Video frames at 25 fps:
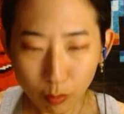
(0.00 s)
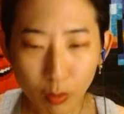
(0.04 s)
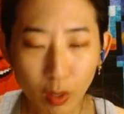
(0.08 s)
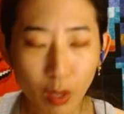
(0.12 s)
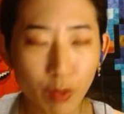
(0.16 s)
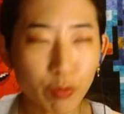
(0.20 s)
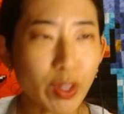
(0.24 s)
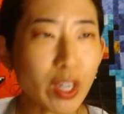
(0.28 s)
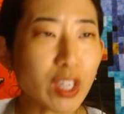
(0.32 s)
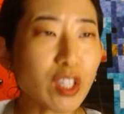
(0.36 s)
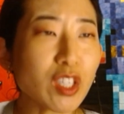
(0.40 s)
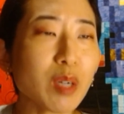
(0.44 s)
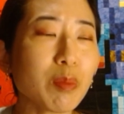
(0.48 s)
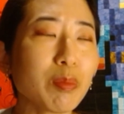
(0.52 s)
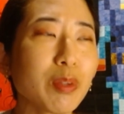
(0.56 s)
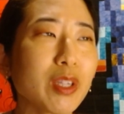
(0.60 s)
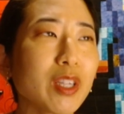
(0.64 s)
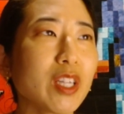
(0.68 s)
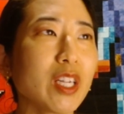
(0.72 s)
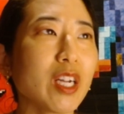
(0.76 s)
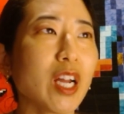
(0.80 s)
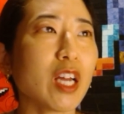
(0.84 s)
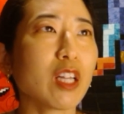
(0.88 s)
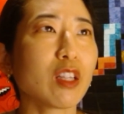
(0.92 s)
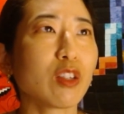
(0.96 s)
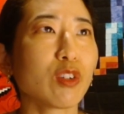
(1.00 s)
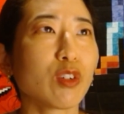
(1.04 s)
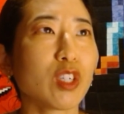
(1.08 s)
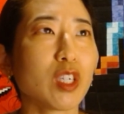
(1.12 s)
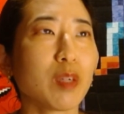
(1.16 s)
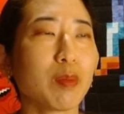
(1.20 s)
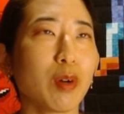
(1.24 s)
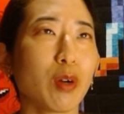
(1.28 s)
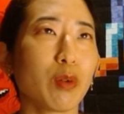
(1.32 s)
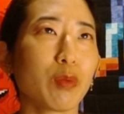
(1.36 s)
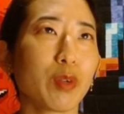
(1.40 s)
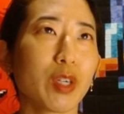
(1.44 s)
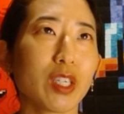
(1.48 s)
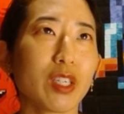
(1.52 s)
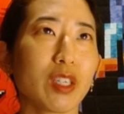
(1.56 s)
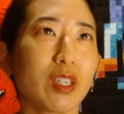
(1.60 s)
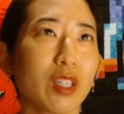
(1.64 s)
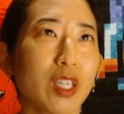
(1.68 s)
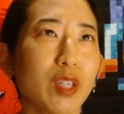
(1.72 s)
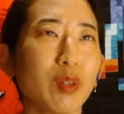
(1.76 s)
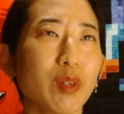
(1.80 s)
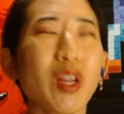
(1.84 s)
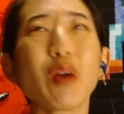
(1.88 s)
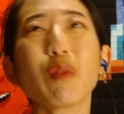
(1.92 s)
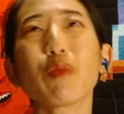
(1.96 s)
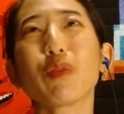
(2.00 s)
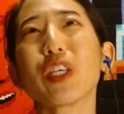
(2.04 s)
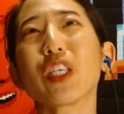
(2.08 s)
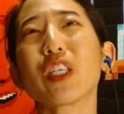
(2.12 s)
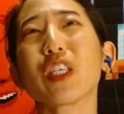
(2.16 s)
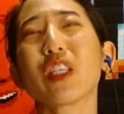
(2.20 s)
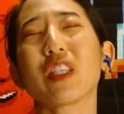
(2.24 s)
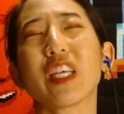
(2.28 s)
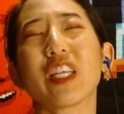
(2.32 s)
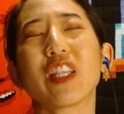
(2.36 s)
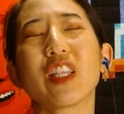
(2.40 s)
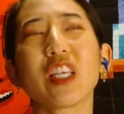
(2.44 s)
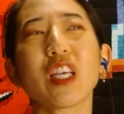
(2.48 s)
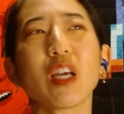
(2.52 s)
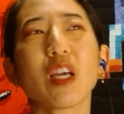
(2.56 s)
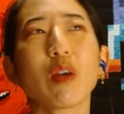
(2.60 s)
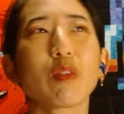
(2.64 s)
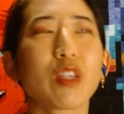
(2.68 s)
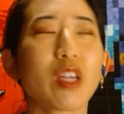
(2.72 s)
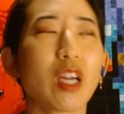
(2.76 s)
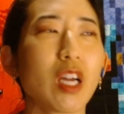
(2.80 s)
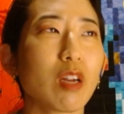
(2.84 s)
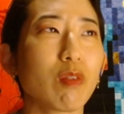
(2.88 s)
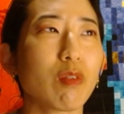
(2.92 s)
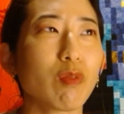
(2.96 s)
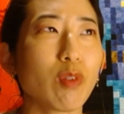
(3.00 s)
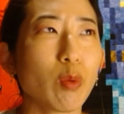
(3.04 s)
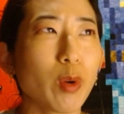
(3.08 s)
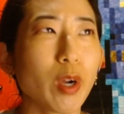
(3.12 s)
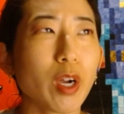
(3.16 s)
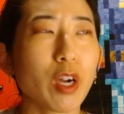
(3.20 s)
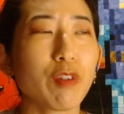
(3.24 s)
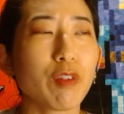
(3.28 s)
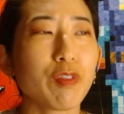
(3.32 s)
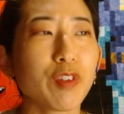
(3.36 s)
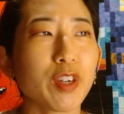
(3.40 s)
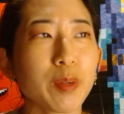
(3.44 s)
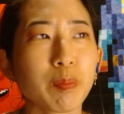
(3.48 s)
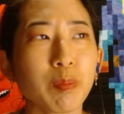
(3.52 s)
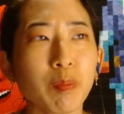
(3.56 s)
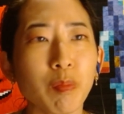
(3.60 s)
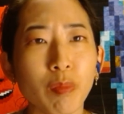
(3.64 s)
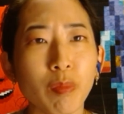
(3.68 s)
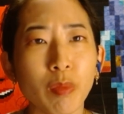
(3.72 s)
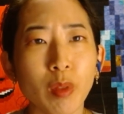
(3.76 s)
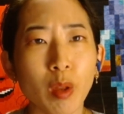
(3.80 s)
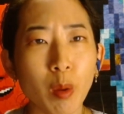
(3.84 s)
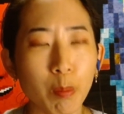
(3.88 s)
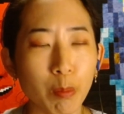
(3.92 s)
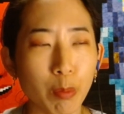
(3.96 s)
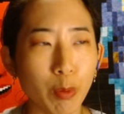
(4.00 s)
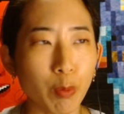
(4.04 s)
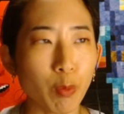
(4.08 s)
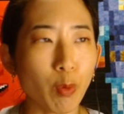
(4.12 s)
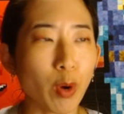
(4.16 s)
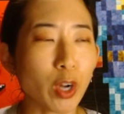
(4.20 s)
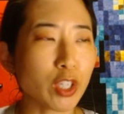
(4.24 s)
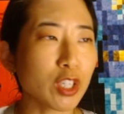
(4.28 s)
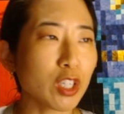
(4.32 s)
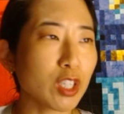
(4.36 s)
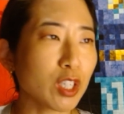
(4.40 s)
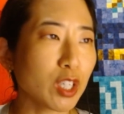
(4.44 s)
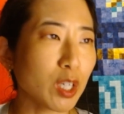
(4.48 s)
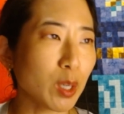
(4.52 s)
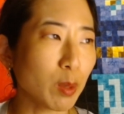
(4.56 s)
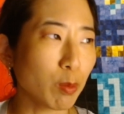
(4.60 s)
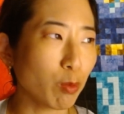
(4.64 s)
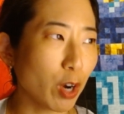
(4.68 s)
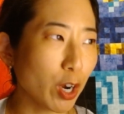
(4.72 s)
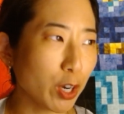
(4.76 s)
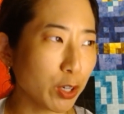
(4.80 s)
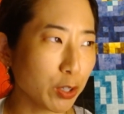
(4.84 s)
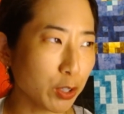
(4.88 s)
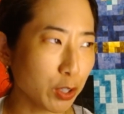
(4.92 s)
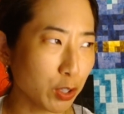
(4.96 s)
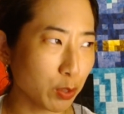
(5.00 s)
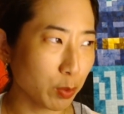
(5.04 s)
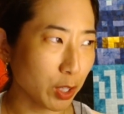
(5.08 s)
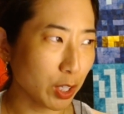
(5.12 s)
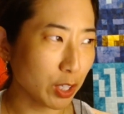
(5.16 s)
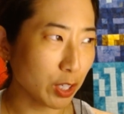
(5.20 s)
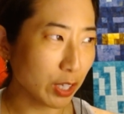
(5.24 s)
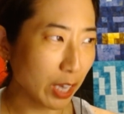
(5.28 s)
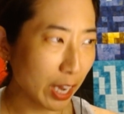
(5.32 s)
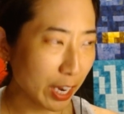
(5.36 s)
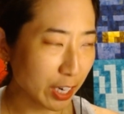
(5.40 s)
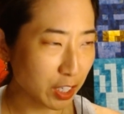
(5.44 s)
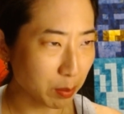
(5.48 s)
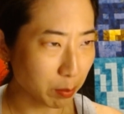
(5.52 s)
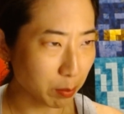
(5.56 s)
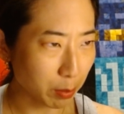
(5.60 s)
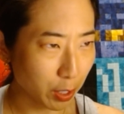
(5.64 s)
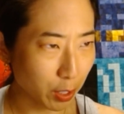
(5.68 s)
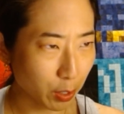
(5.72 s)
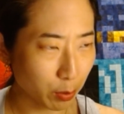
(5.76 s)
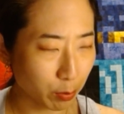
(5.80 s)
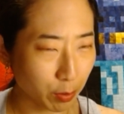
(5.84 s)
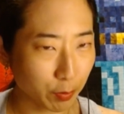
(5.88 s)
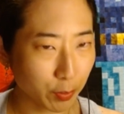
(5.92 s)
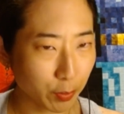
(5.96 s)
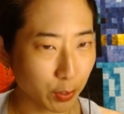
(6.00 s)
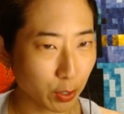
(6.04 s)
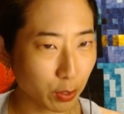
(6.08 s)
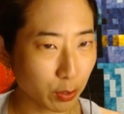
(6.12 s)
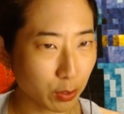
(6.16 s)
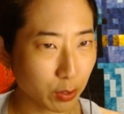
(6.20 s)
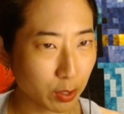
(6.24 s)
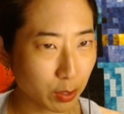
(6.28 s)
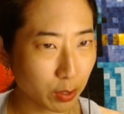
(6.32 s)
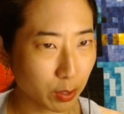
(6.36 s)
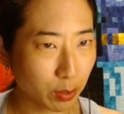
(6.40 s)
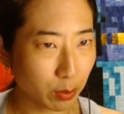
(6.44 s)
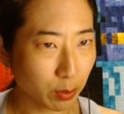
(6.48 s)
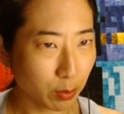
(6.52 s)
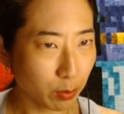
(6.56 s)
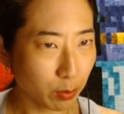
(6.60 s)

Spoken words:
That's something that I learned about recently. Well, not recently. I think I was kind of aware of it, but watching Tim Rogers with his action button reviews,